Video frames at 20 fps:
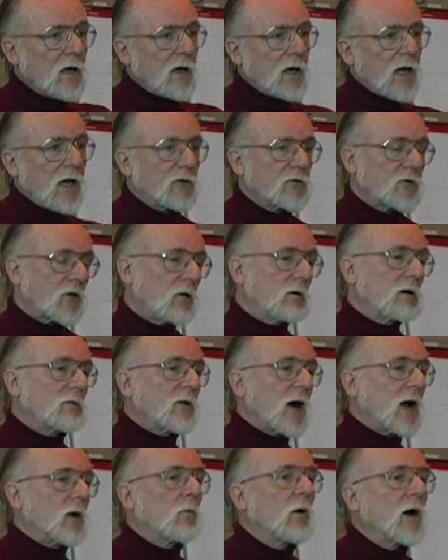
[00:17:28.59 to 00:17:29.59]
And so if
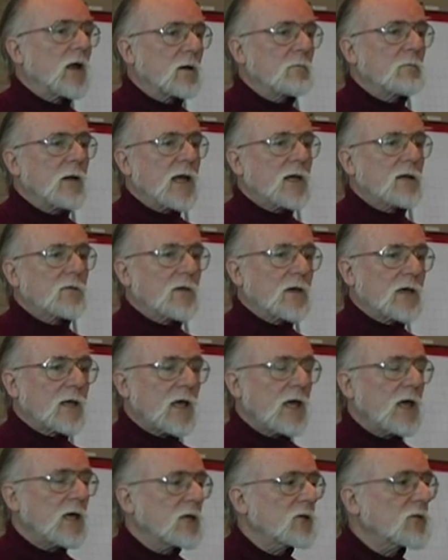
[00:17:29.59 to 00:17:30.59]
I want to make the
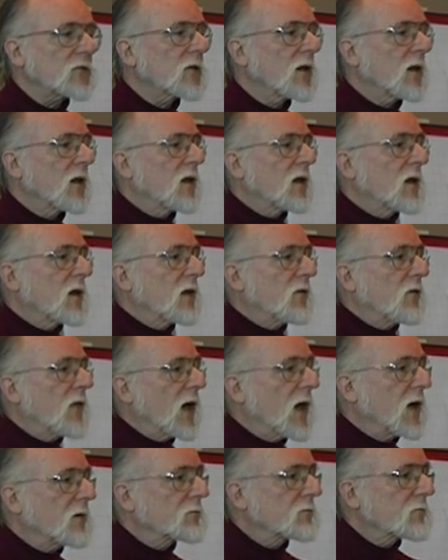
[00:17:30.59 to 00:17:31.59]
case
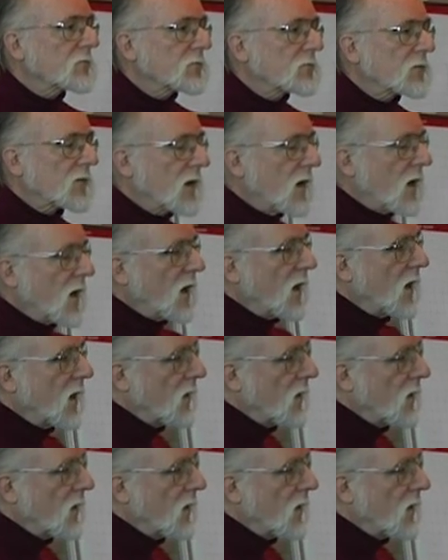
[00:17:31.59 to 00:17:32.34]
that uh,